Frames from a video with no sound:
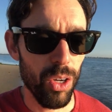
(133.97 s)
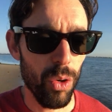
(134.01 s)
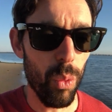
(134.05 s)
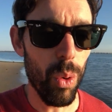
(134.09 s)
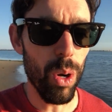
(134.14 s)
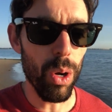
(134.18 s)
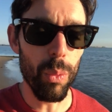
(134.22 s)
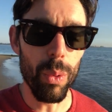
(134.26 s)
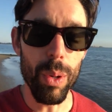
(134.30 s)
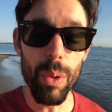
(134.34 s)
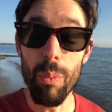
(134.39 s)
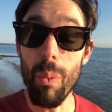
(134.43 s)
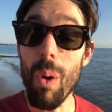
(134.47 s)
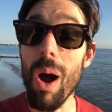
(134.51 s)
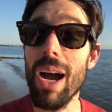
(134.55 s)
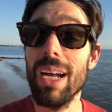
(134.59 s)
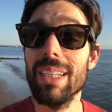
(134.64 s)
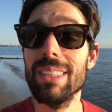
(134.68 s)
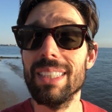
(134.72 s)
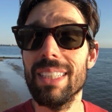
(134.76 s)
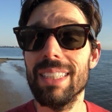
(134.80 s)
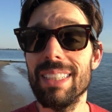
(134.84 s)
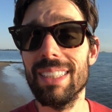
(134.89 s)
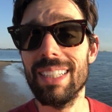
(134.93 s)
where we
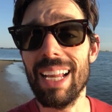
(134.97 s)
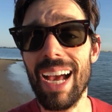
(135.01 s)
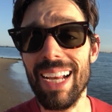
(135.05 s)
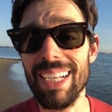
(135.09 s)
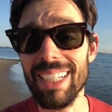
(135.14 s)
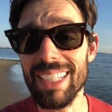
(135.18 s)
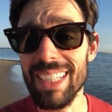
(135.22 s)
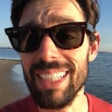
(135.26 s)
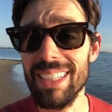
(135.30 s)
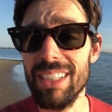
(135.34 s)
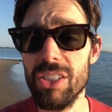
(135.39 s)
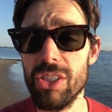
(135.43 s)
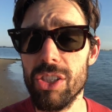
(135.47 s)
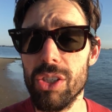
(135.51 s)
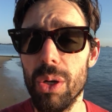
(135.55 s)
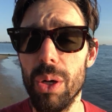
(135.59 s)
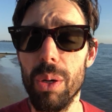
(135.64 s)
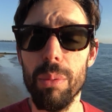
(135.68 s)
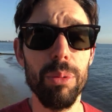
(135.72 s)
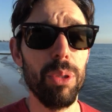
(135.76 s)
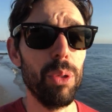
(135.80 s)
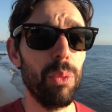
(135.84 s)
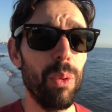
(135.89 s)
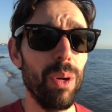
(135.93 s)
want, not need to
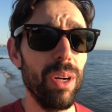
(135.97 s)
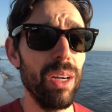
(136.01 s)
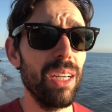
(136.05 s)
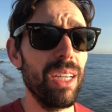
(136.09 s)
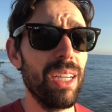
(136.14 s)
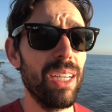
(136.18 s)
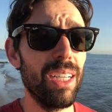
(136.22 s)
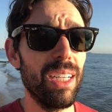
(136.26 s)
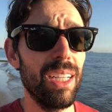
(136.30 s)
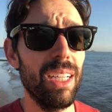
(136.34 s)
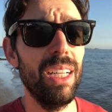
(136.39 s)
show up to work,